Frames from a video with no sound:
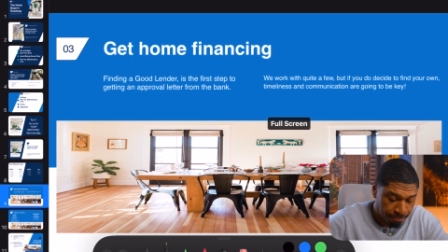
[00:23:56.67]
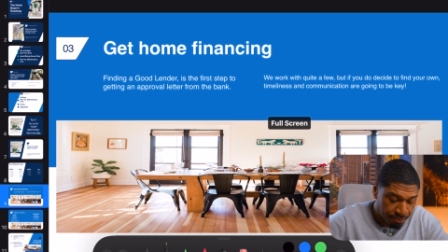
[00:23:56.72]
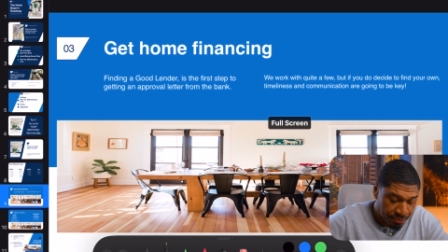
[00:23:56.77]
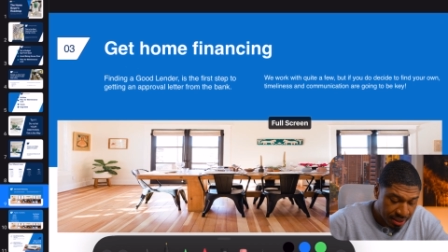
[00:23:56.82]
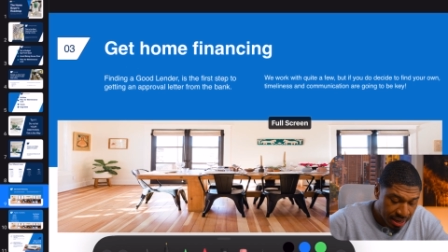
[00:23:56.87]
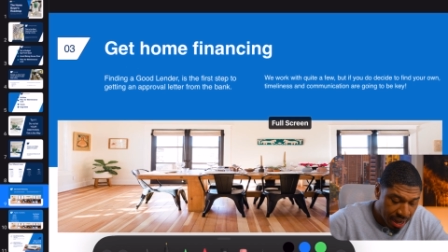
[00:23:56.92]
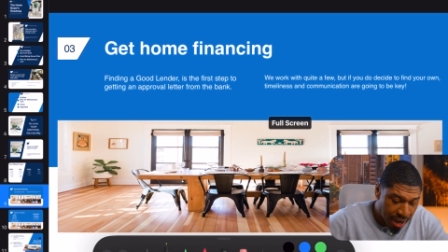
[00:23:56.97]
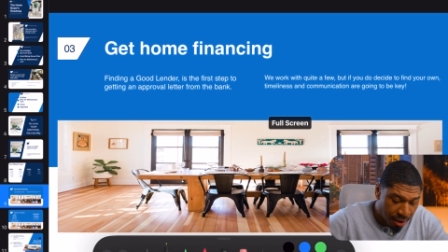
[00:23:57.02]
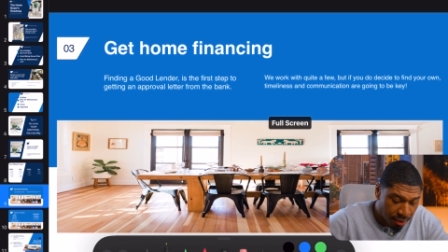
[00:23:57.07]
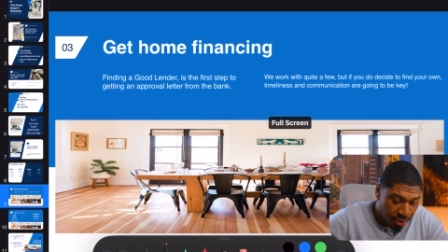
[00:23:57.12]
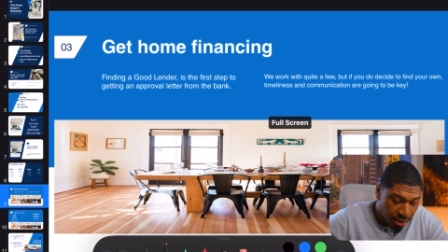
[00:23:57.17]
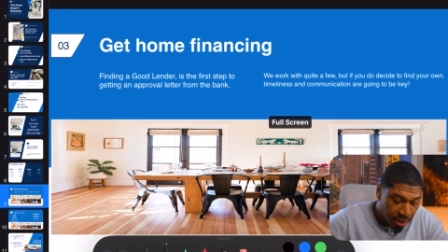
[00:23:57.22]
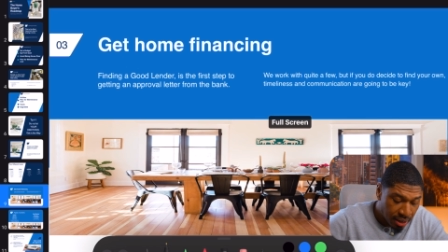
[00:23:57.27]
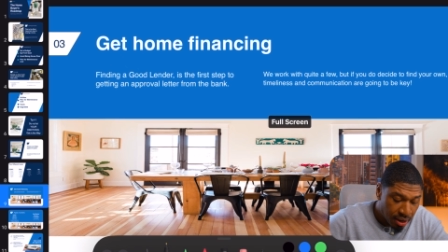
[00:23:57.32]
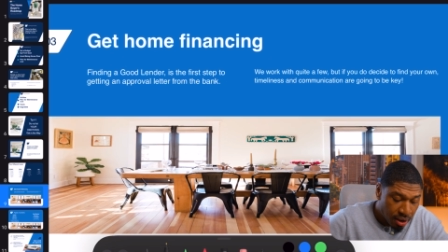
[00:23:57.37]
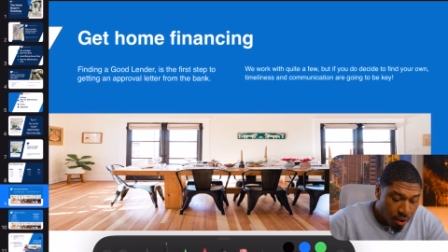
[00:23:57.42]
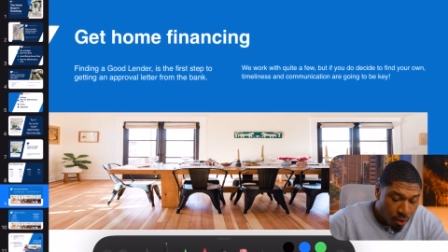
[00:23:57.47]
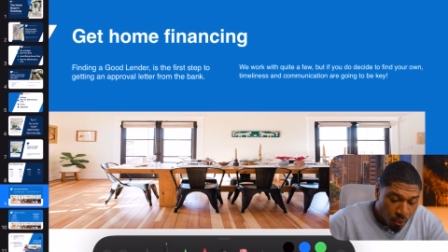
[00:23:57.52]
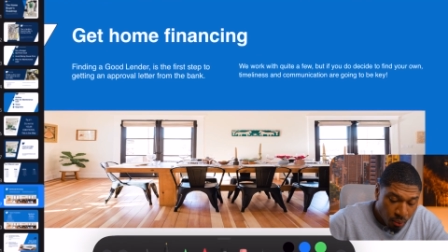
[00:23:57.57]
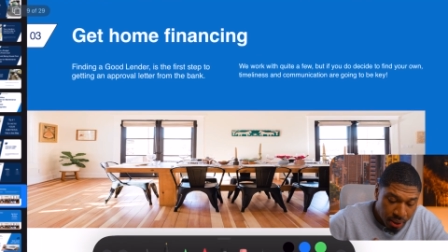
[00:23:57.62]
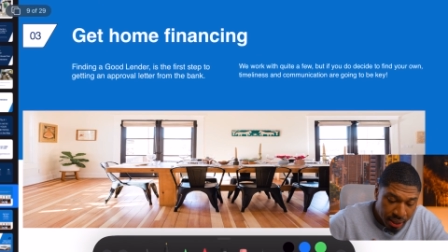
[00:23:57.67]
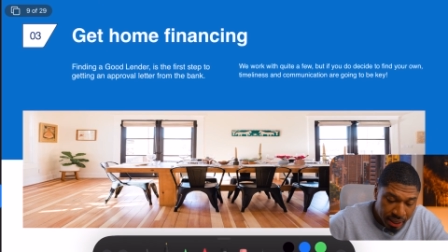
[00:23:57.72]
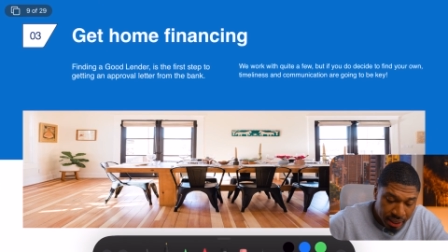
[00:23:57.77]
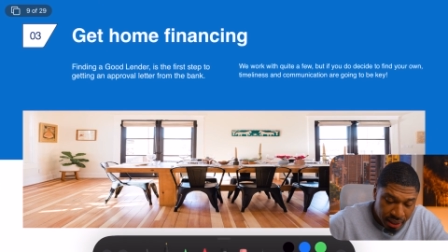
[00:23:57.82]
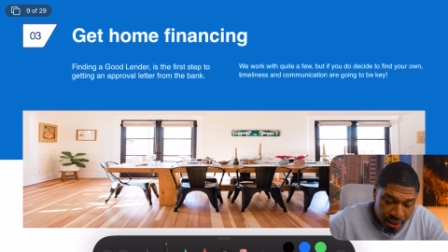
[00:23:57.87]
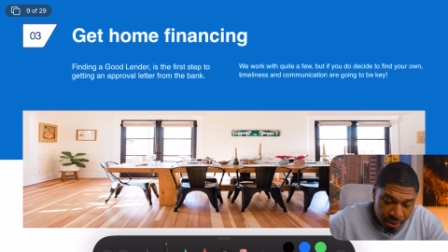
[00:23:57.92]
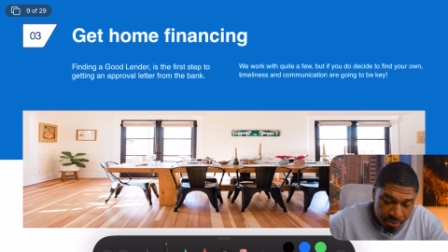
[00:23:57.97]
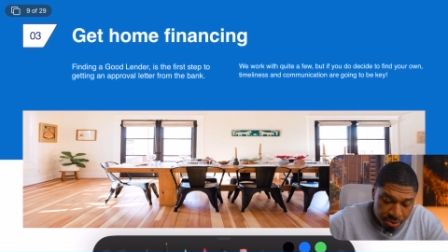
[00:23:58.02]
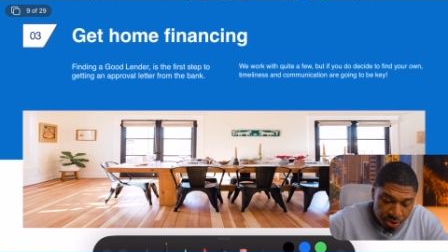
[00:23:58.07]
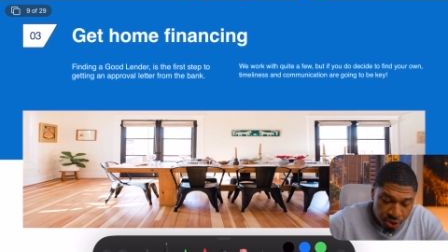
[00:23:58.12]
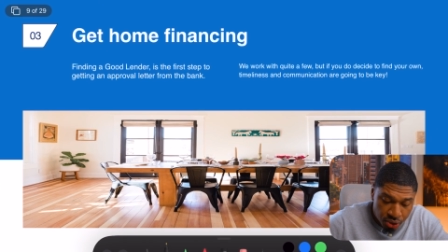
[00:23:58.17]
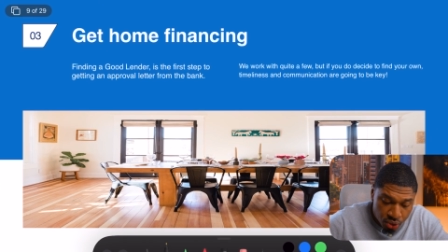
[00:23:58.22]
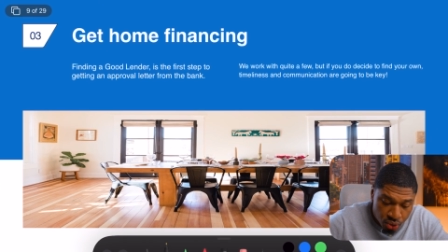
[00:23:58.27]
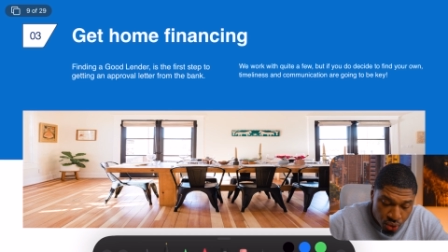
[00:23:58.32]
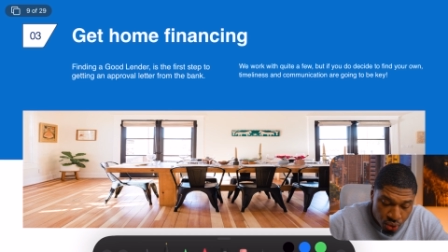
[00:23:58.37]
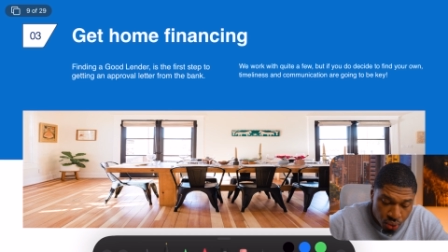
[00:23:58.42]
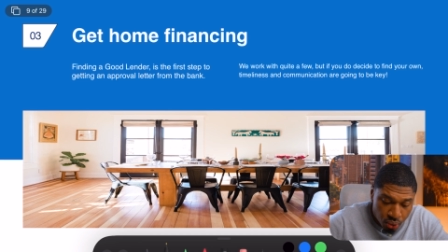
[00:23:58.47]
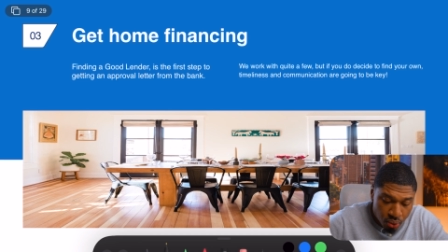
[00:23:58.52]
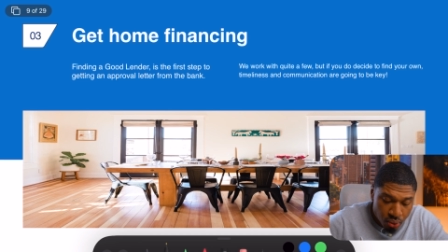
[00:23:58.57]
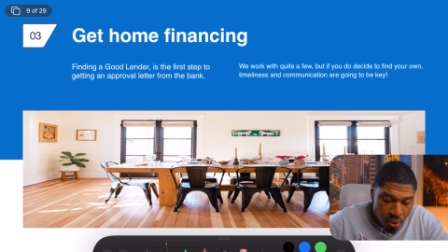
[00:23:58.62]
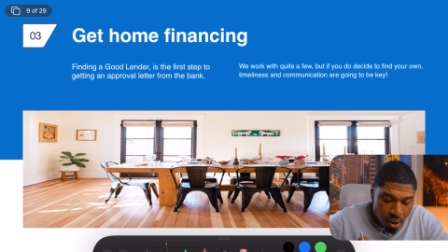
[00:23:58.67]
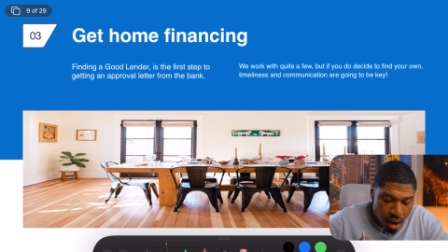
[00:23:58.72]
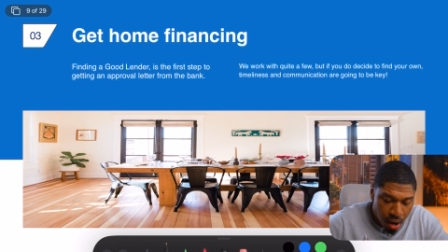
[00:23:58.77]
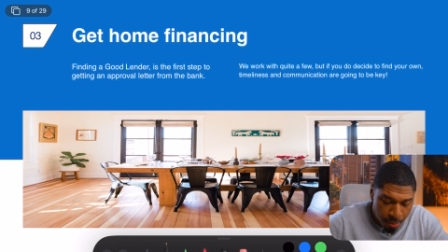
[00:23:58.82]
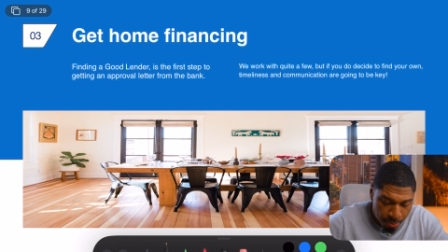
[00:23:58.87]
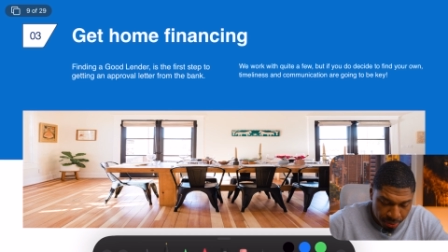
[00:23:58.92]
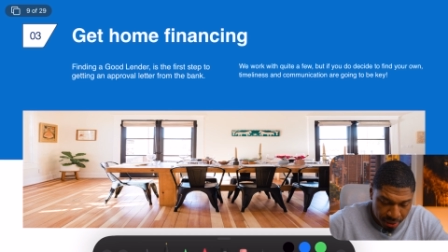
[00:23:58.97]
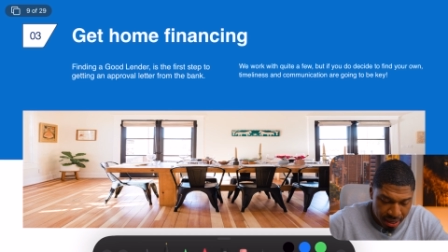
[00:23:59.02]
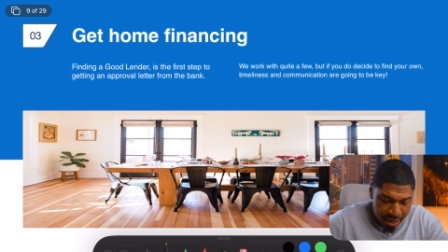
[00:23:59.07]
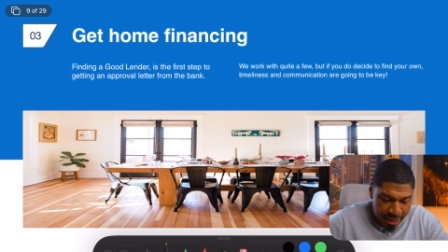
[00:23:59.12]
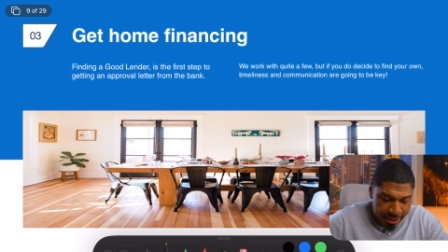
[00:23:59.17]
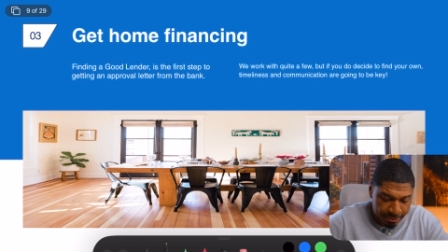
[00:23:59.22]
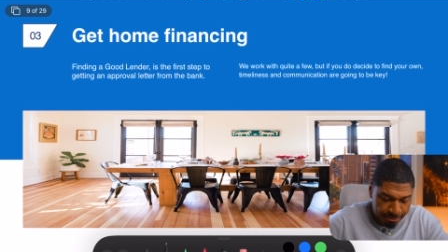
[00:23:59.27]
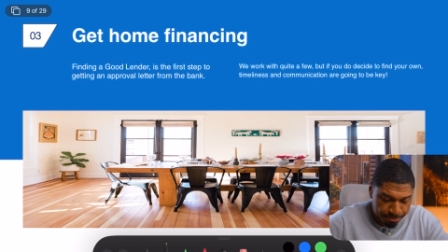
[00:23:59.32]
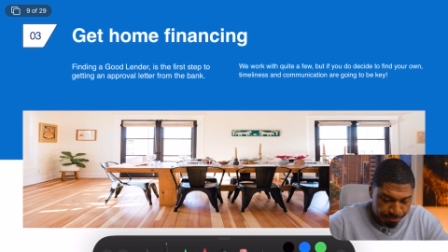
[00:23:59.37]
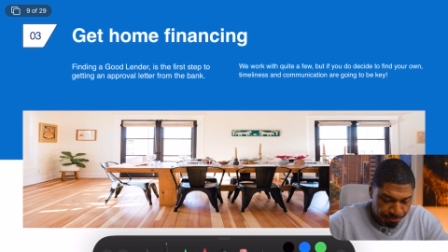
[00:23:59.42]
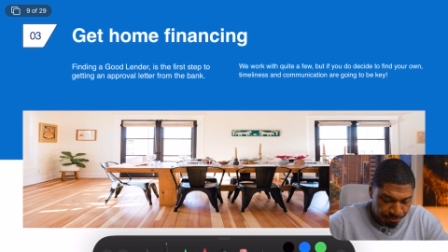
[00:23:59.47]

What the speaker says: Now, when it comes to applying,